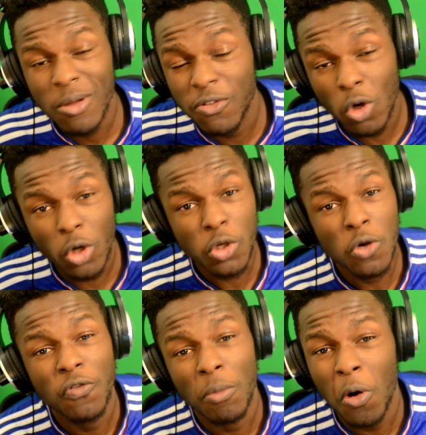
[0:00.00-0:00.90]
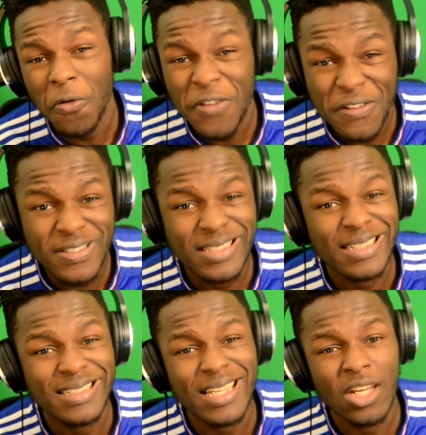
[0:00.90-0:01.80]
if you're new for more FIFA
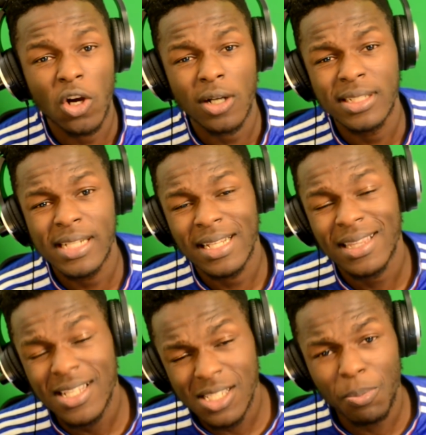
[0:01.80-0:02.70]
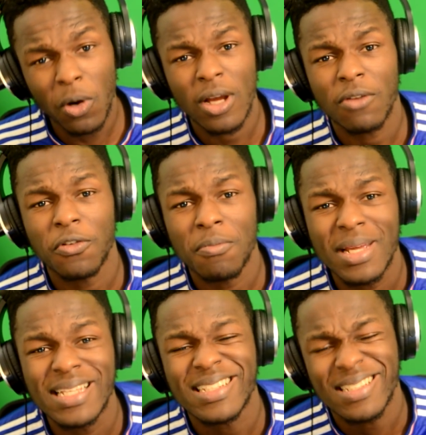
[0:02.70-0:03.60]
16 content. That's about it from
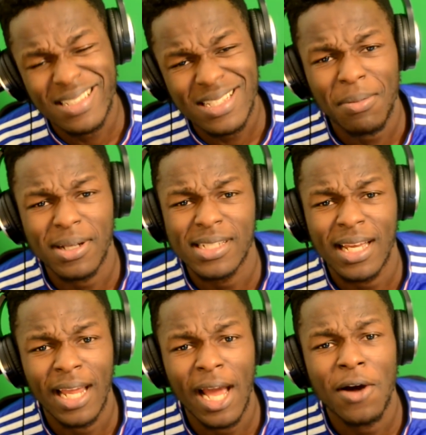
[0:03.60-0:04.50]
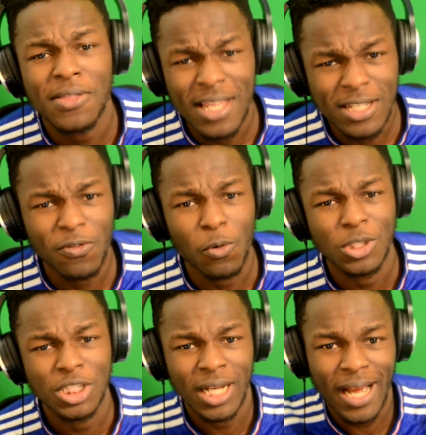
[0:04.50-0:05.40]
me. This is T-Mac signing out. Thanks for
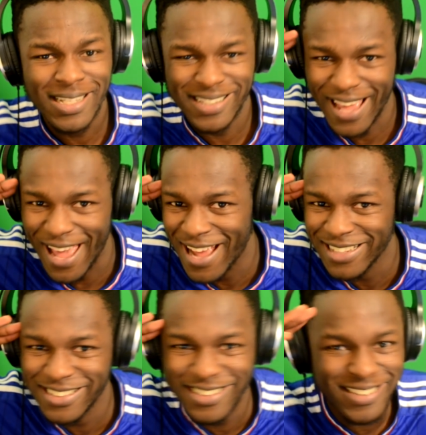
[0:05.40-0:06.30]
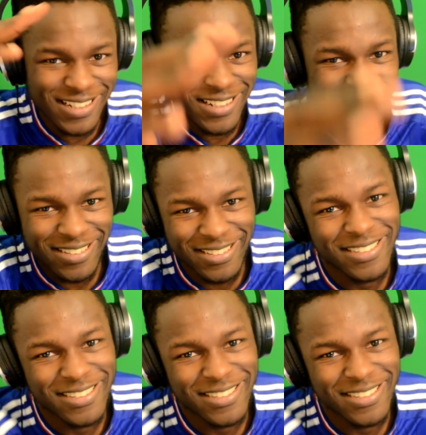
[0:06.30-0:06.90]
watching, guys, and see ya.